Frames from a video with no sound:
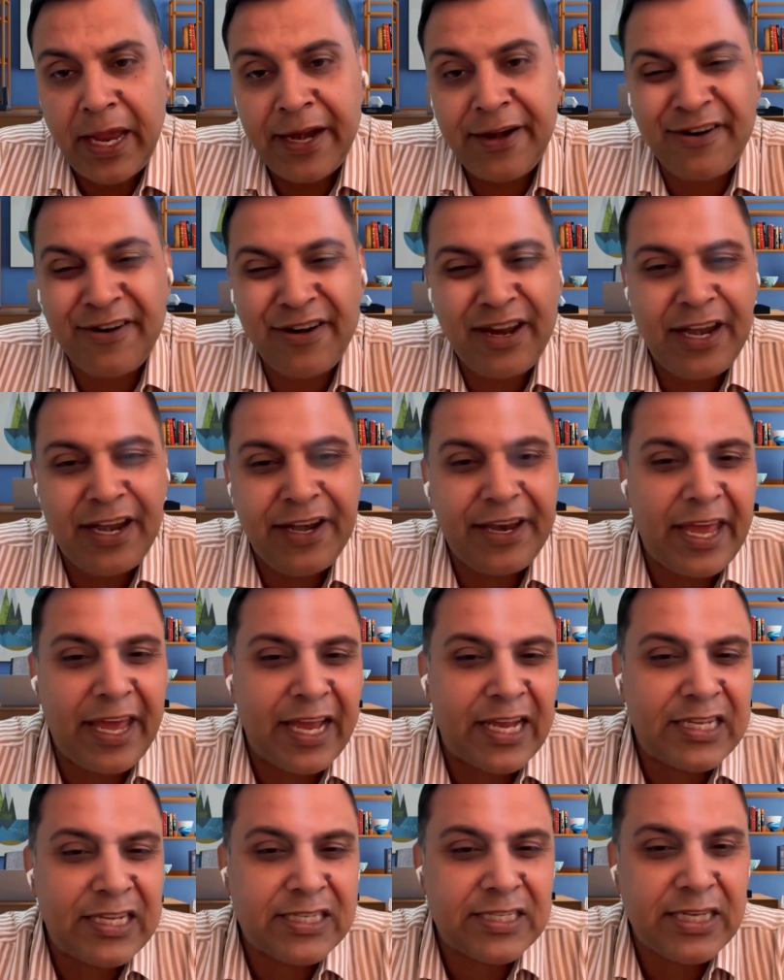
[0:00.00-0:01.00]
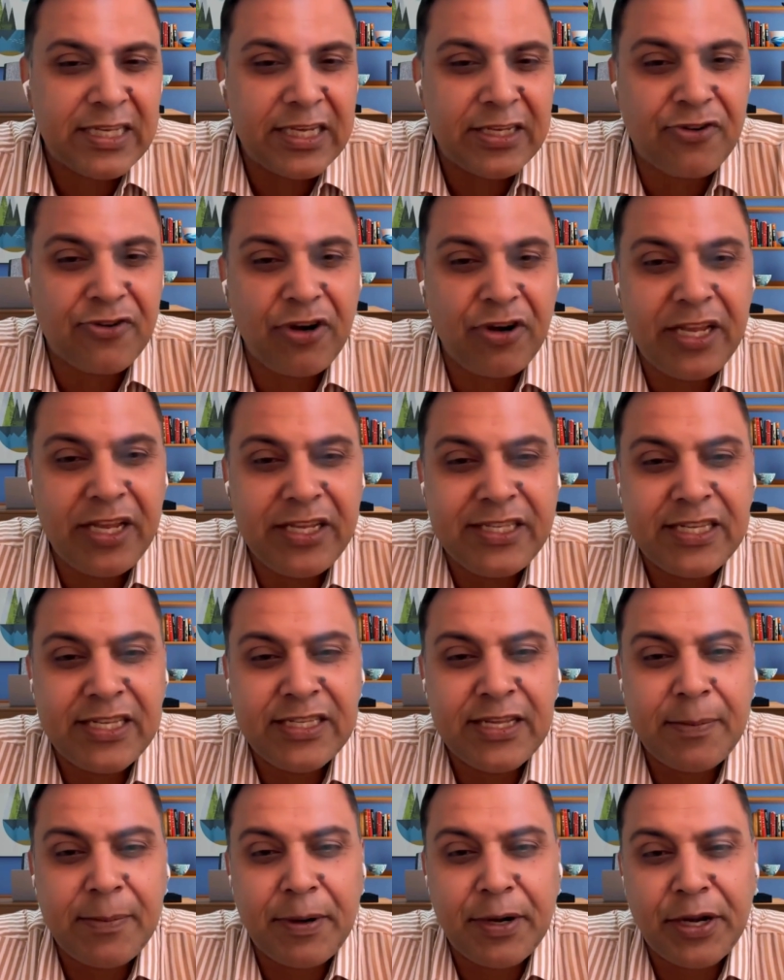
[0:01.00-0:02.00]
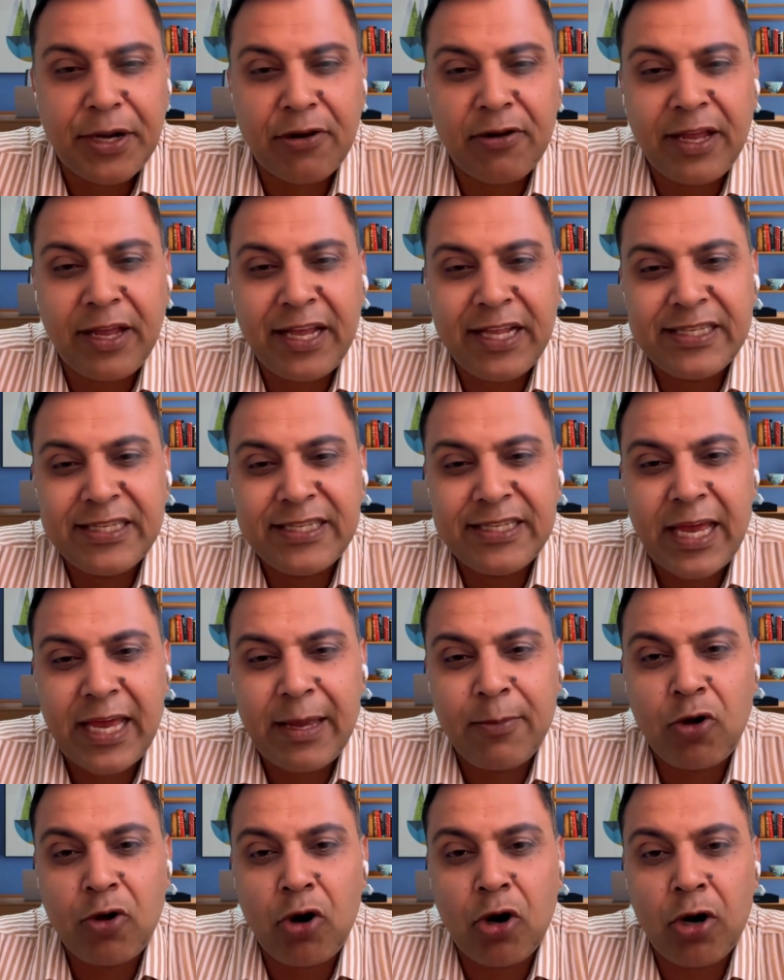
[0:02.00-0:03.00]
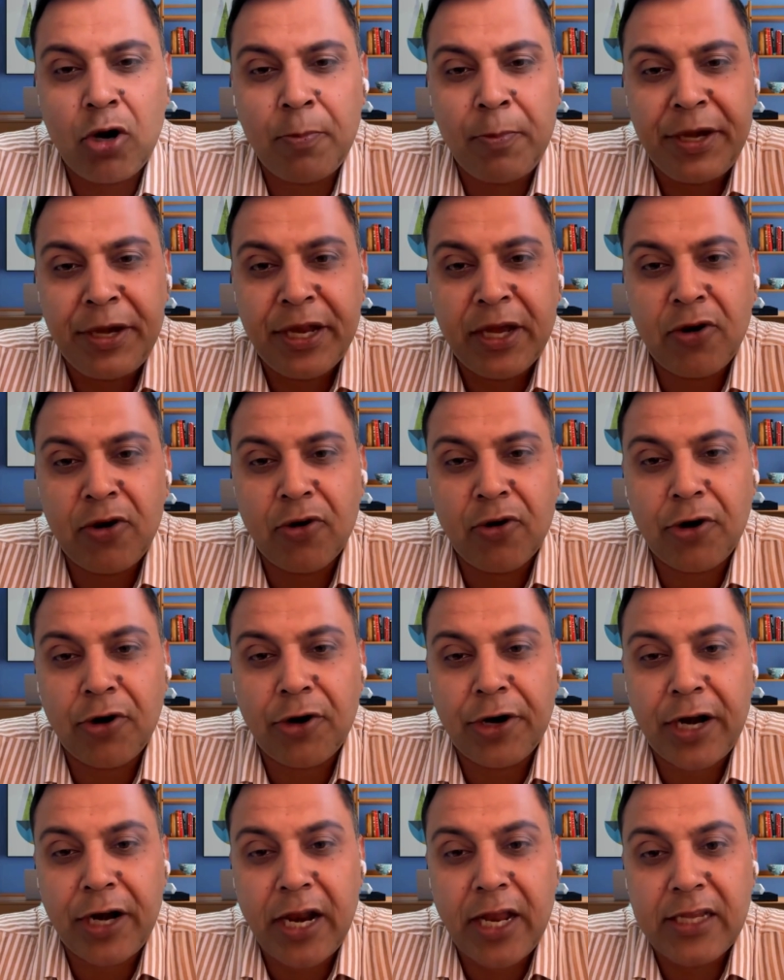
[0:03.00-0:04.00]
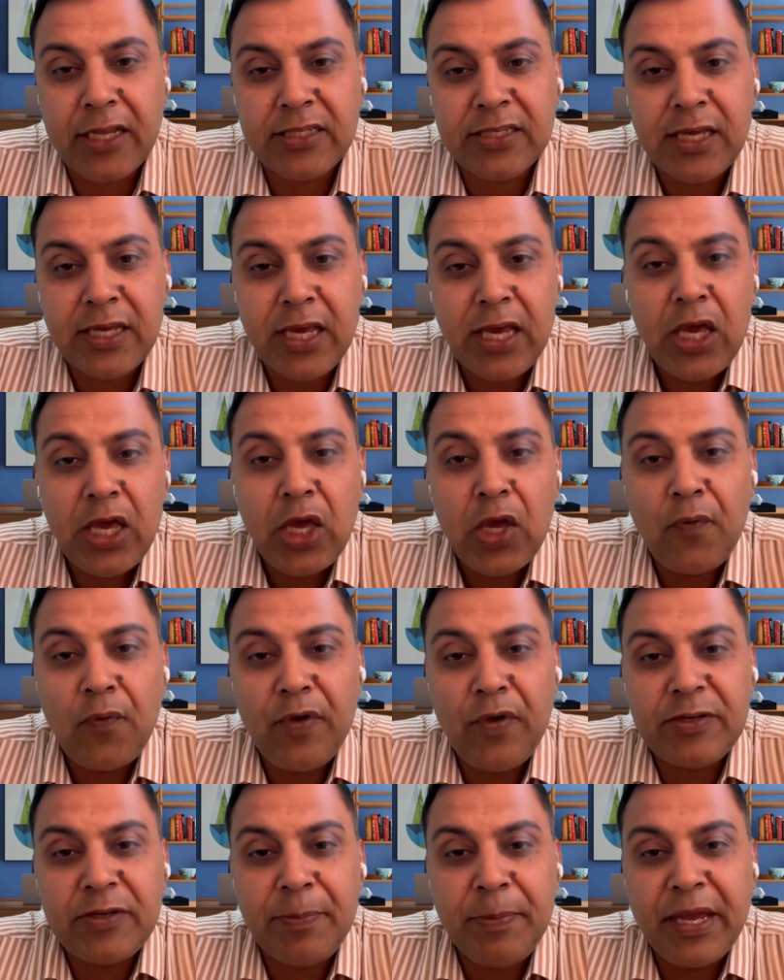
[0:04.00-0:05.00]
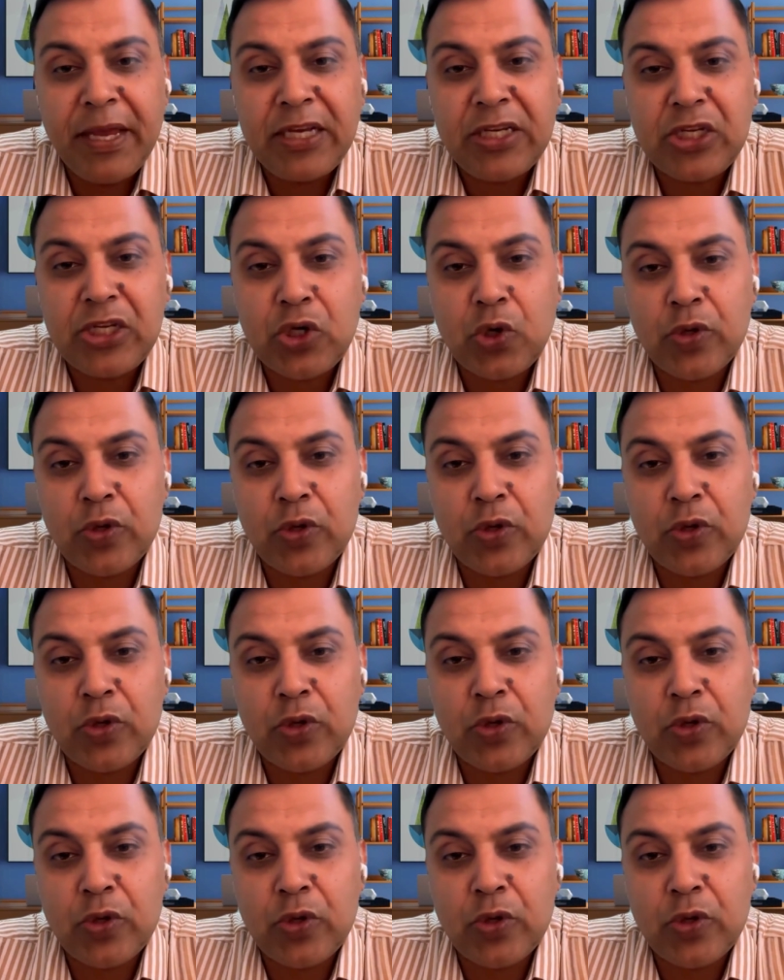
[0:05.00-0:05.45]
It releases a particular enzyme called beta glucuronidase, which makes